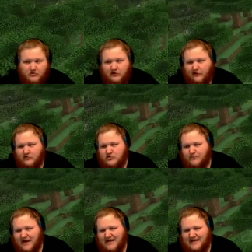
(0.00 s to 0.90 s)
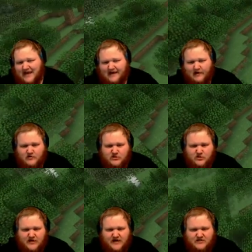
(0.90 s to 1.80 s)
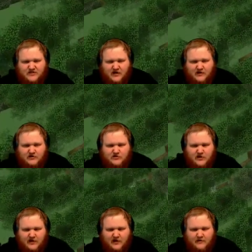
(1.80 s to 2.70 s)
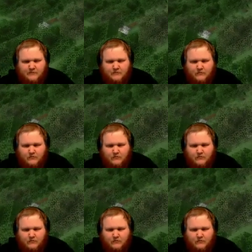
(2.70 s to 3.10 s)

close-by cows, so that sucks. Um...